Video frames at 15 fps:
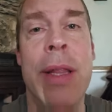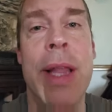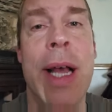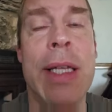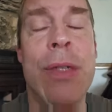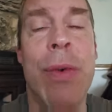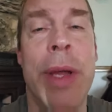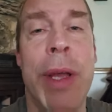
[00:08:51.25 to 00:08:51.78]

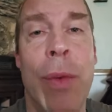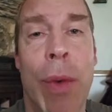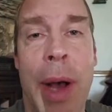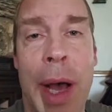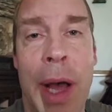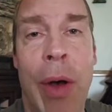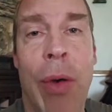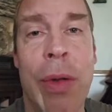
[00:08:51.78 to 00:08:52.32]
That's what you
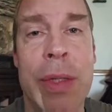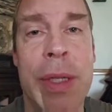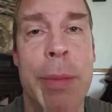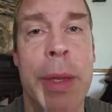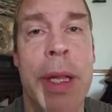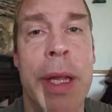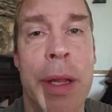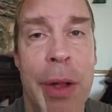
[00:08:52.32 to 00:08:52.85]
want to
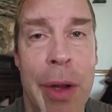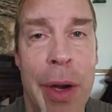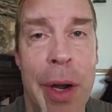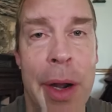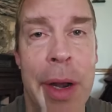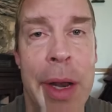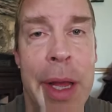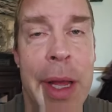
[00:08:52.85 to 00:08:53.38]
ultimately
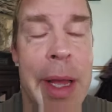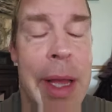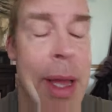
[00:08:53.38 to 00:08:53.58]
learn.